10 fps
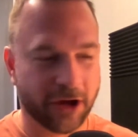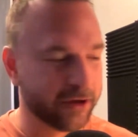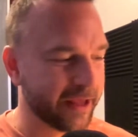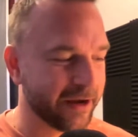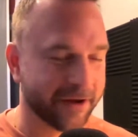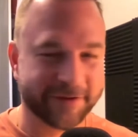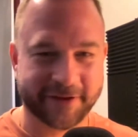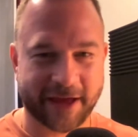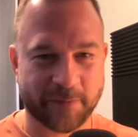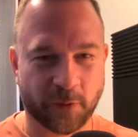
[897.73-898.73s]
I'll get
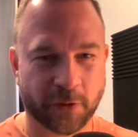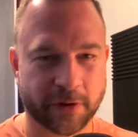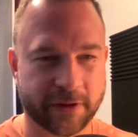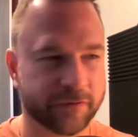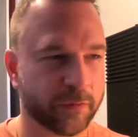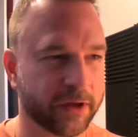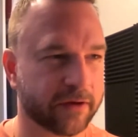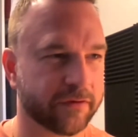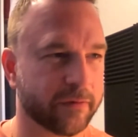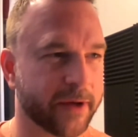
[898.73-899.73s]
onto that more this week
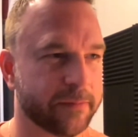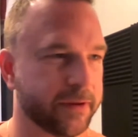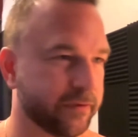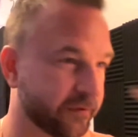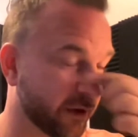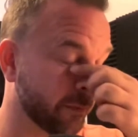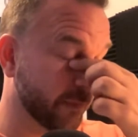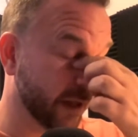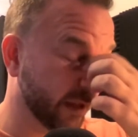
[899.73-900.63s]
because there might be some